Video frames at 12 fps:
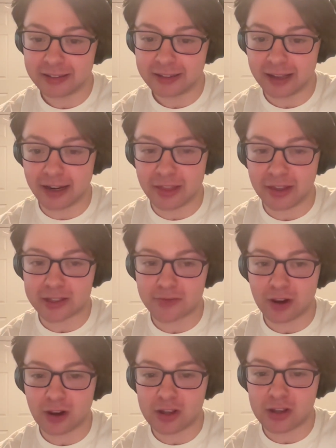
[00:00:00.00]
And I think it's a
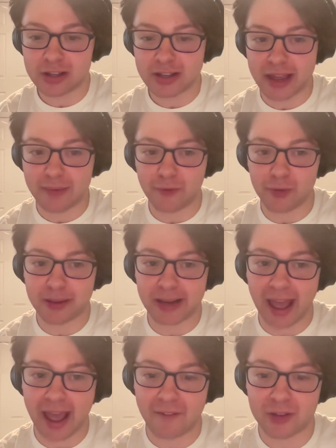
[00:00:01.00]
very good name for me to
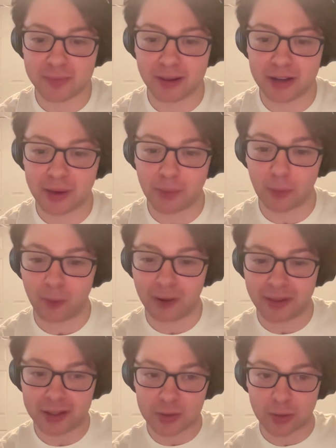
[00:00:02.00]
have as my number one
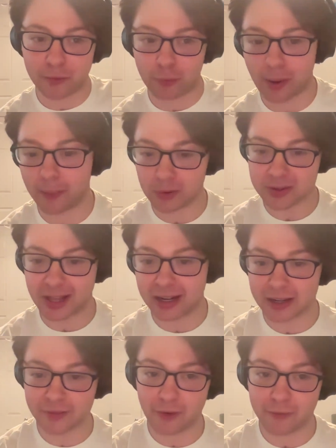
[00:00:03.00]
that's sort of
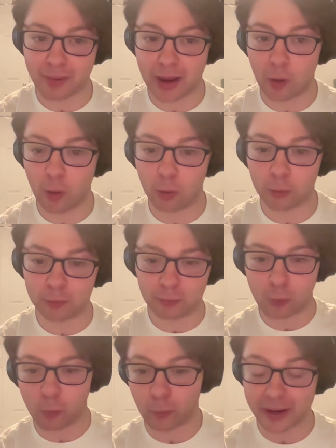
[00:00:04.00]
representative of my whole
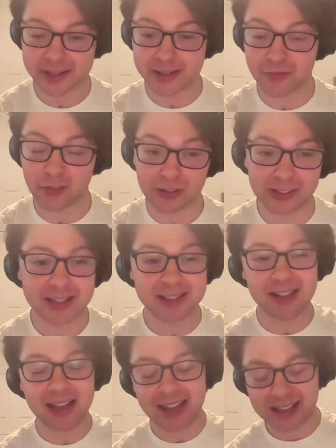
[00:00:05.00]
rest of the
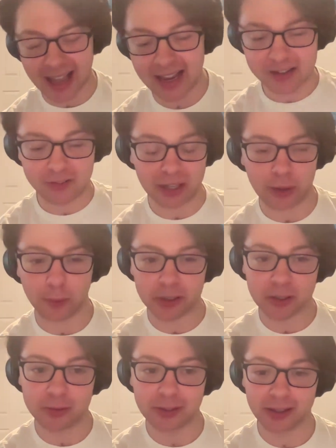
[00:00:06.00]
list, kind of like what
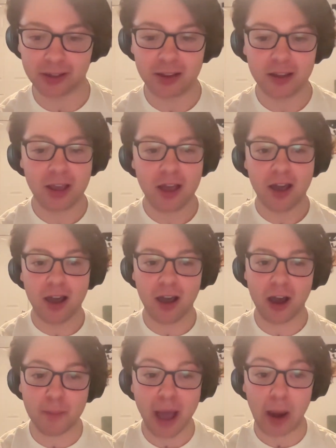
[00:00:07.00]
you did.
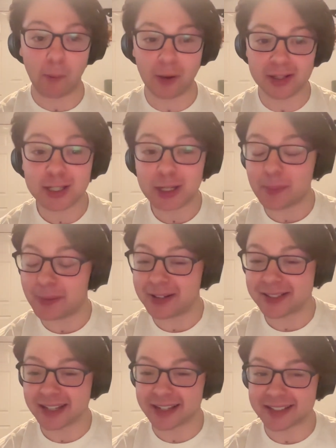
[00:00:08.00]
I was going to put
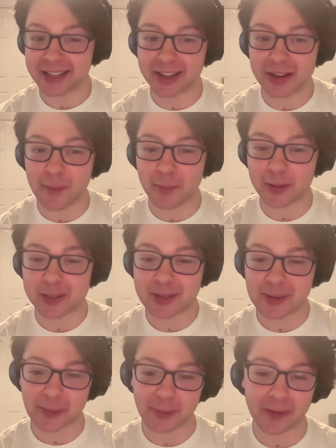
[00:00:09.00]
Sing Sing at number
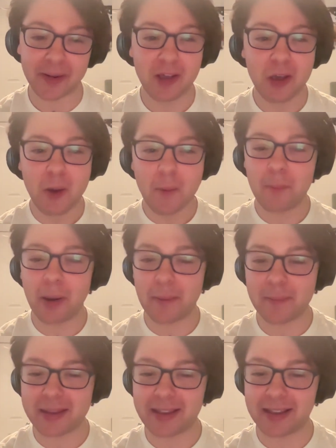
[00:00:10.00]
2, but
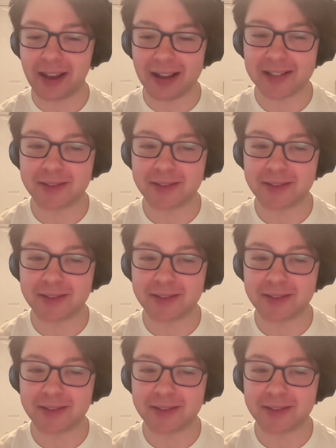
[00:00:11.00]
because